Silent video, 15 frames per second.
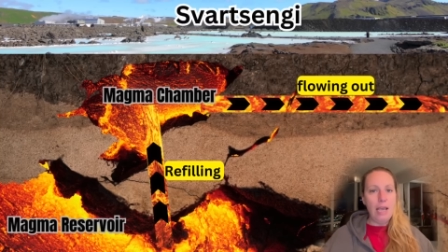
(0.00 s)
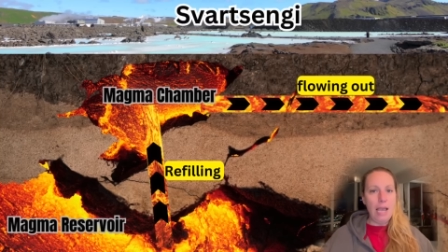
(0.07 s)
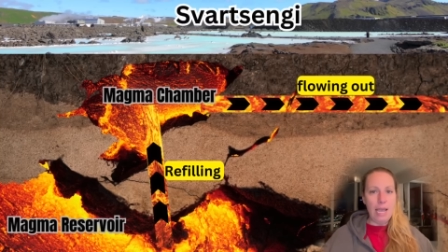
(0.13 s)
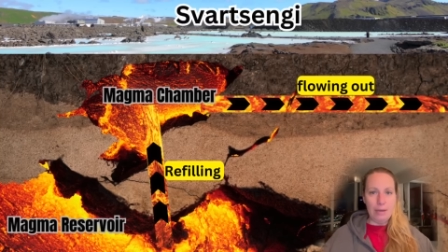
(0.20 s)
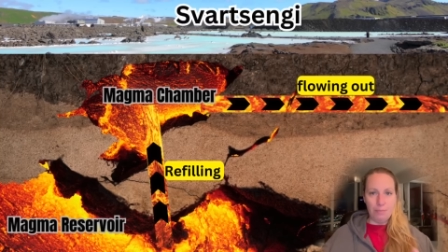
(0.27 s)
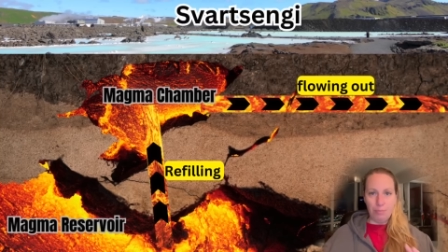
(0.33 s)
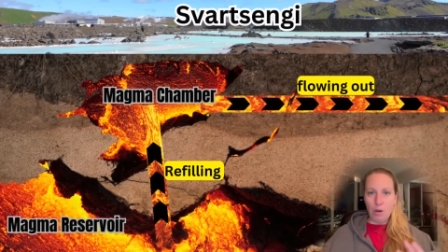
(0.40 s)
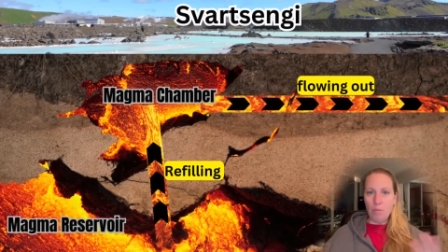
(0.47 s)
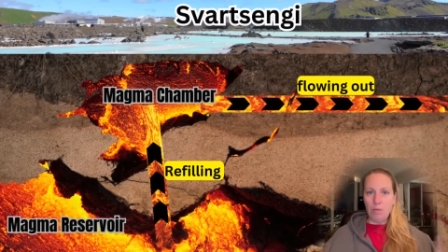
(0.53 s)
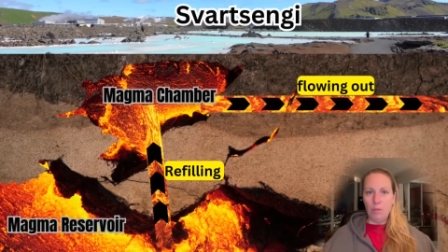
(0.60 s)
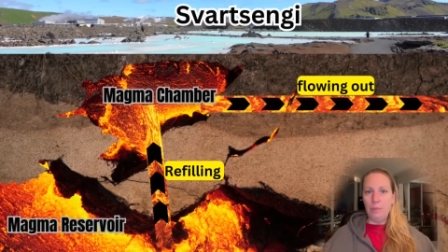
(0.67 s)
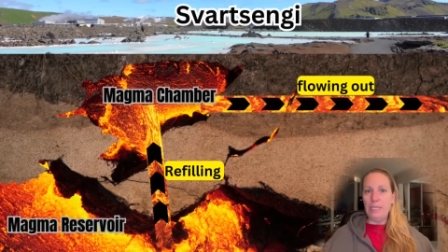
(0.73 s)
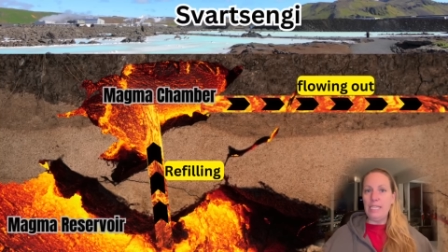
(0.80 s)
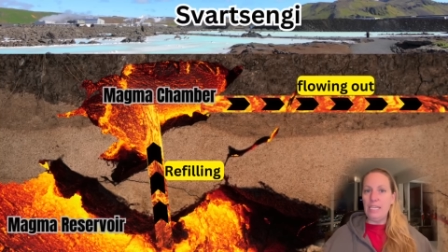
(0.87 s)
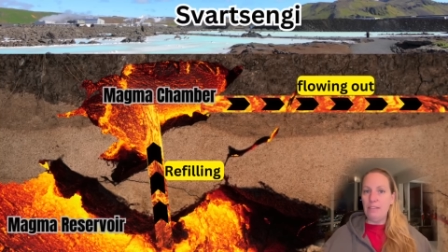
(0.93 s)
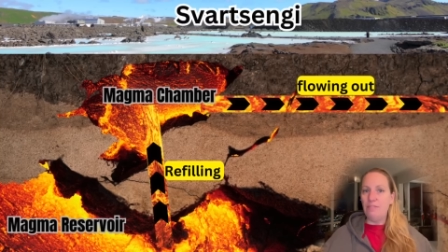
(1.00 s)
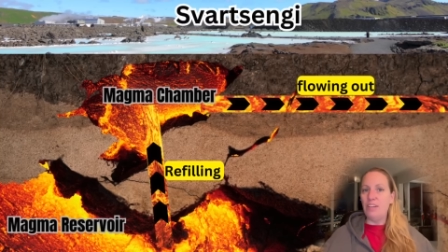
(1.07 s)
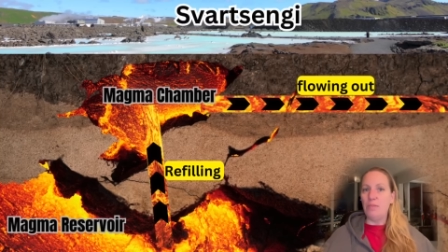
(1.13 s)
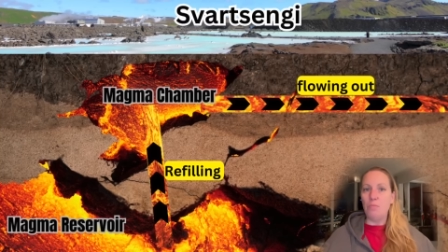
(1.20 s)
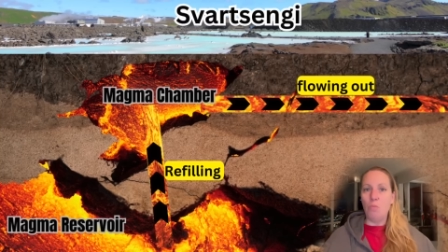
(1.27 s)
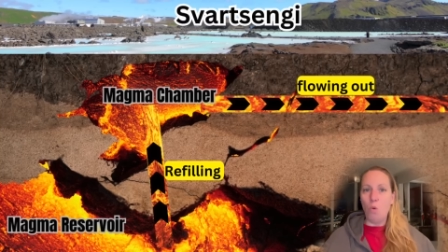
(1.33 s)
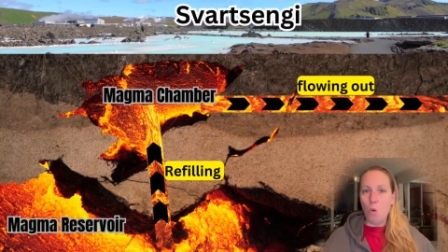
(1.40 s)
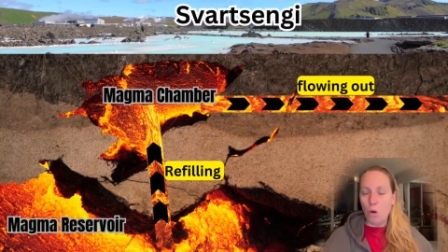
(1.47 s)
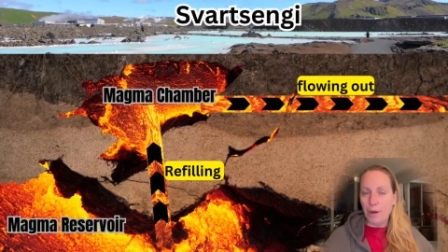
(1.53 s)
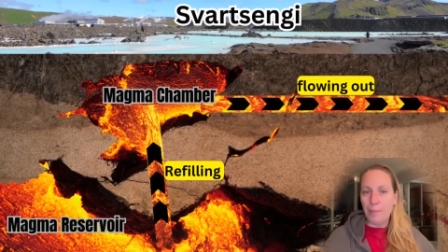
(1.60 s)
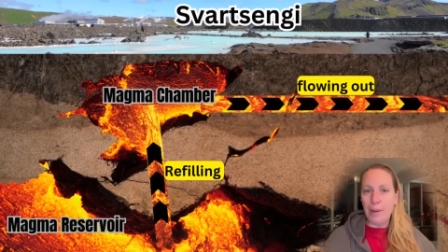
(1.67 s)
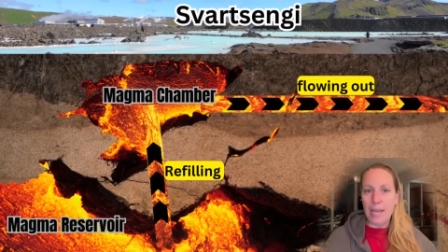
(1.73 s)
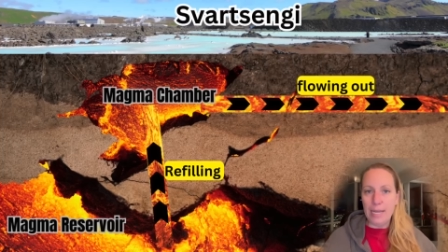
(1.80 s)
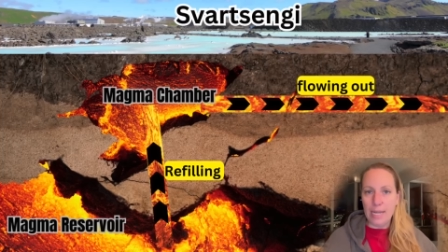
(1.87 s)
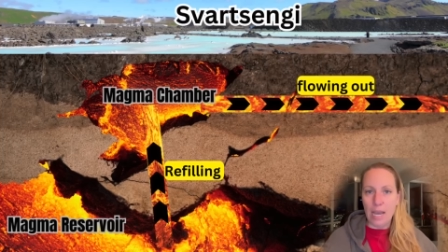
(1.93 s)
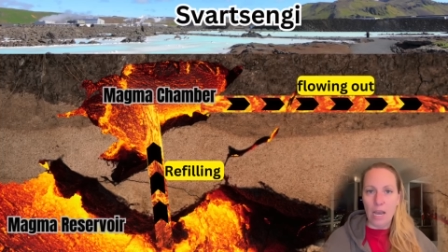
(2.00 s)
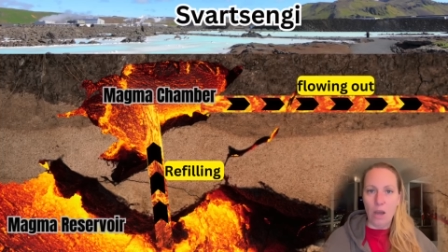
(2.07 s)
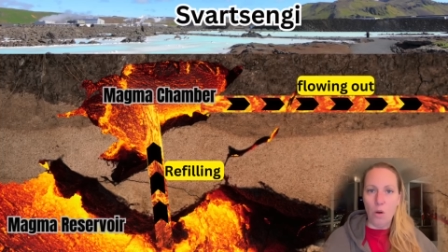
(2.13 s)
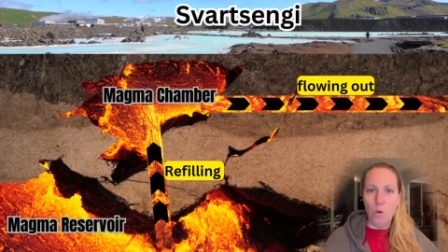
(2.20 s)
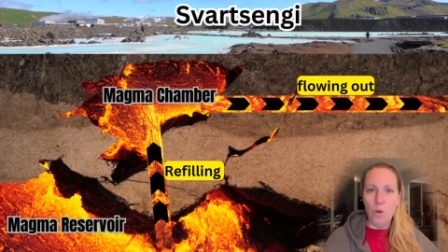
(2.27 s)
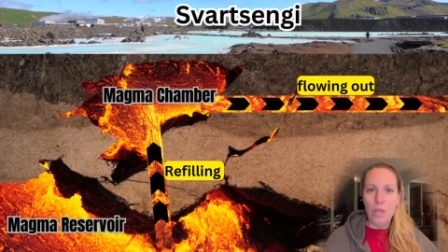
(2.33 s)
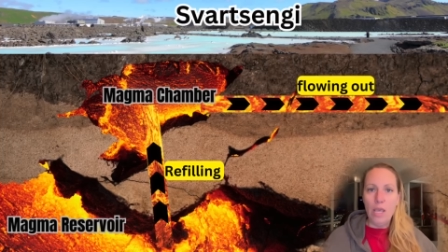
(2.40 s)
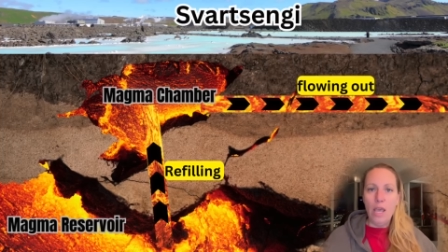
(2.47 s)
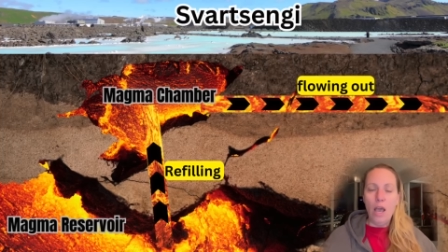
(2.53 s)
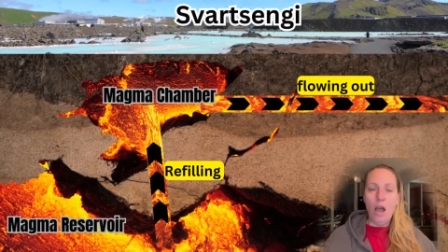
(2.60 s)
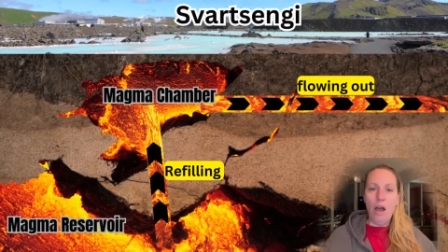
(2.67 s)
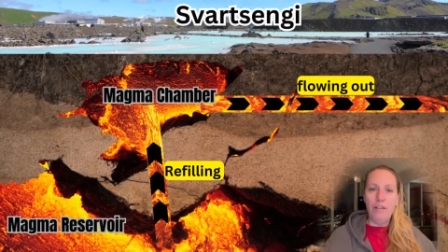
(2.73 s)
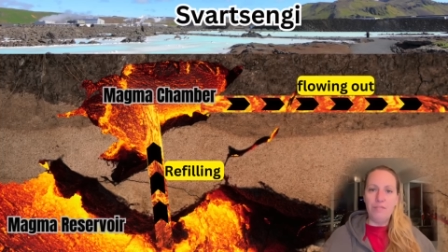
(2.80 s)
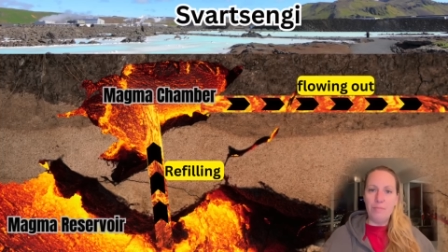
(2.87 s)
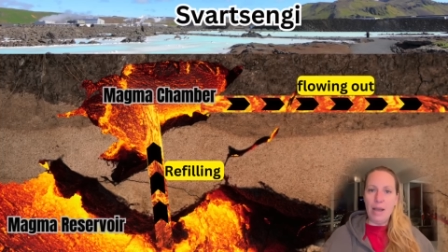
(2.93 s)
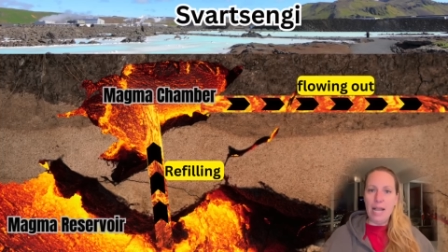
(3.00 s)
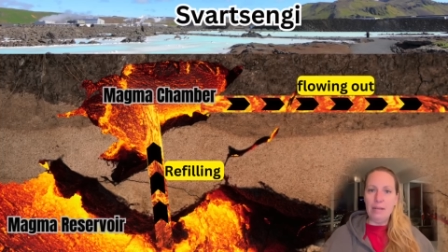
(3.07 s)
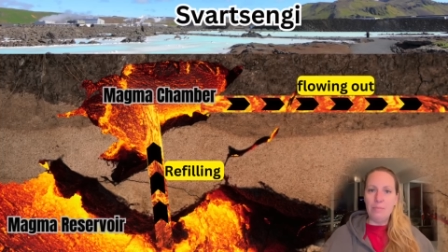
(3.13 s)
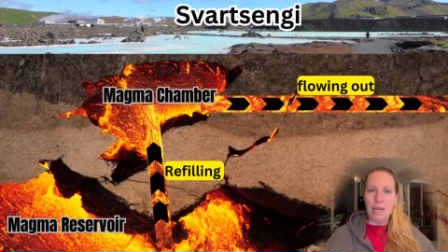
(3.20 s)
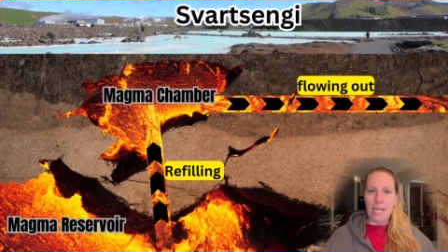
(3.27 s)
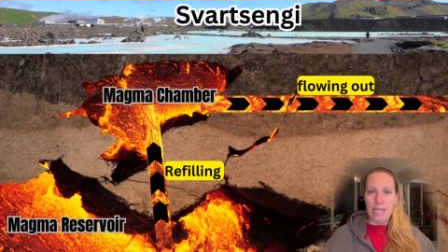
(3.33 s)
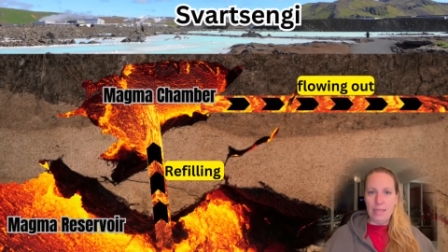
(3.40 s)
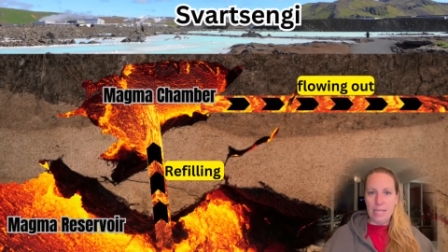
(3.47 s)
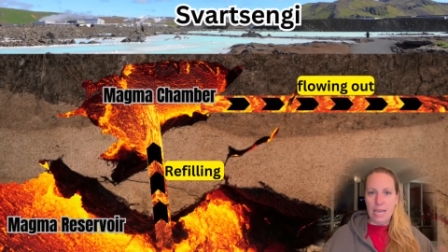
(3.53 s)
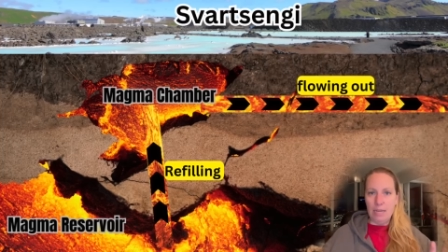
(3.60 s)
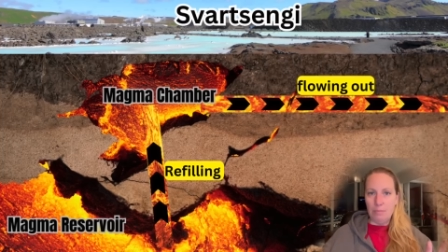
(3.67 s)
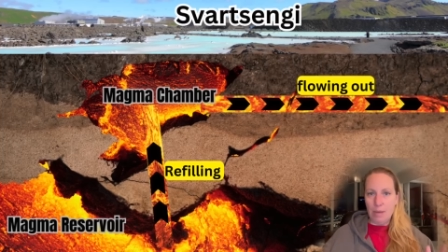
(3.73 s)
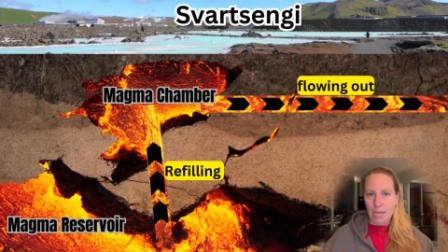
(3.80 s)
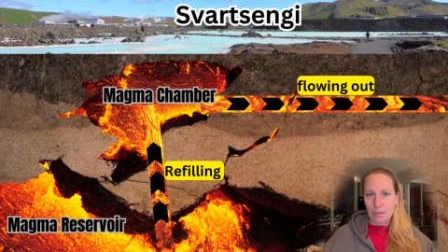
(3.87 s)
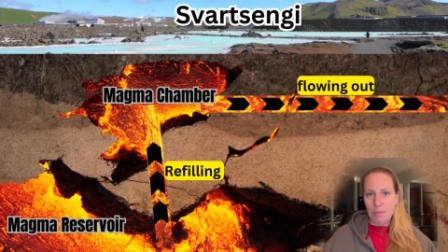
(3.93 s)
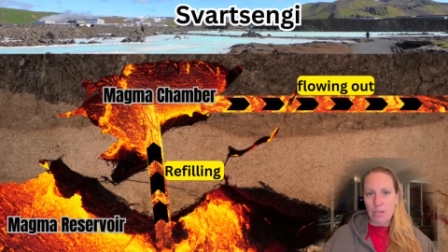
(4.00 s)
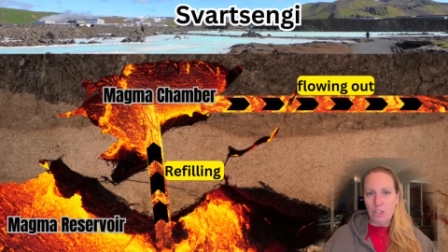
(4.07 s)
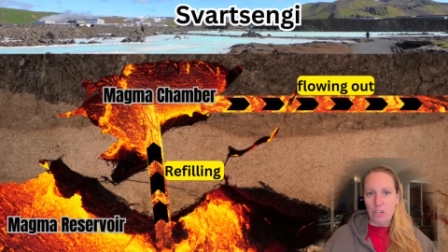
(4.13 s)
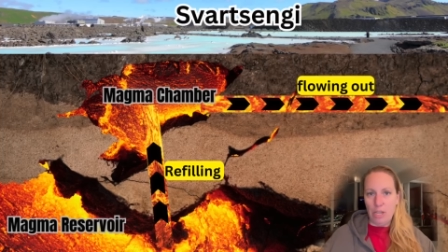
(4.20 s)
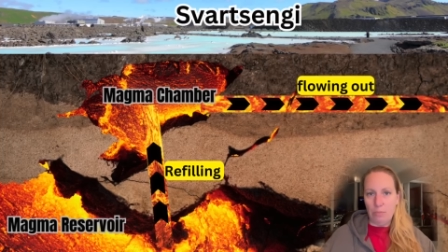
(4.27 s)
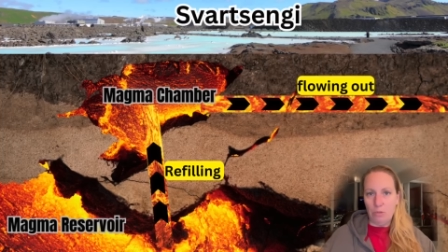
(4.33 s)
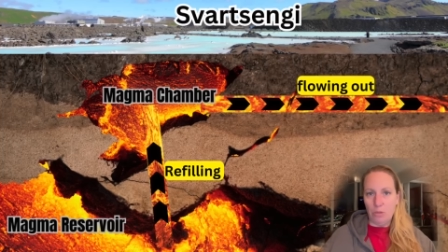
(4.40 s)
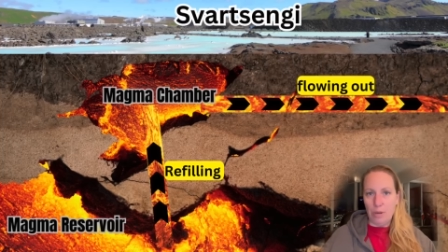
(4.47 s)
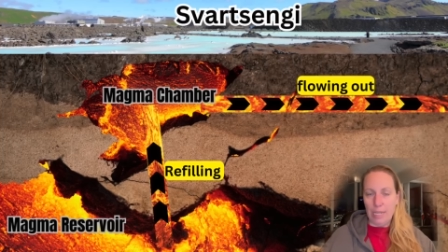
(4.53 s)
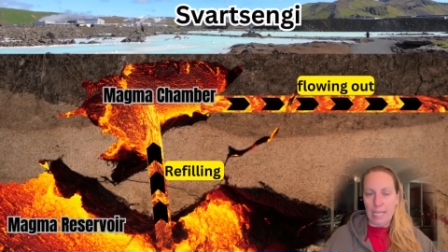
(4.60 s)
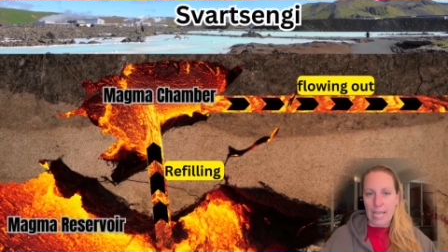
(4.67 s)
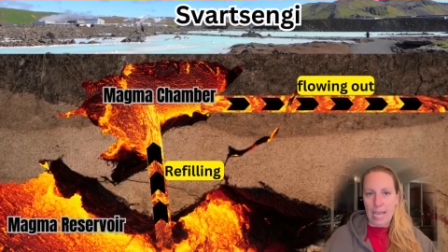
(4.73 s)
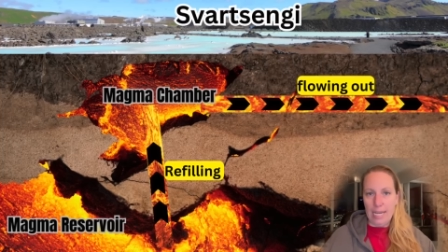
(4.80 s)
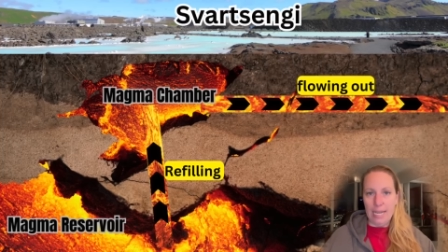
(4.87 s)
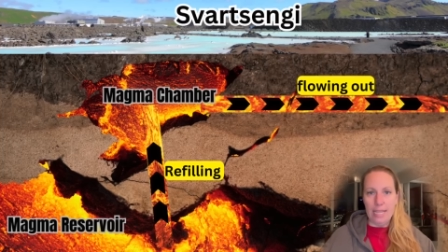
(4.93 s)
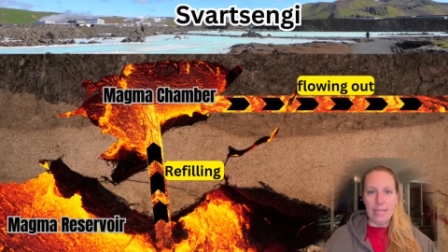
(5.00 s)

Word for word: and probably even more by now of magma in that magma chamber again.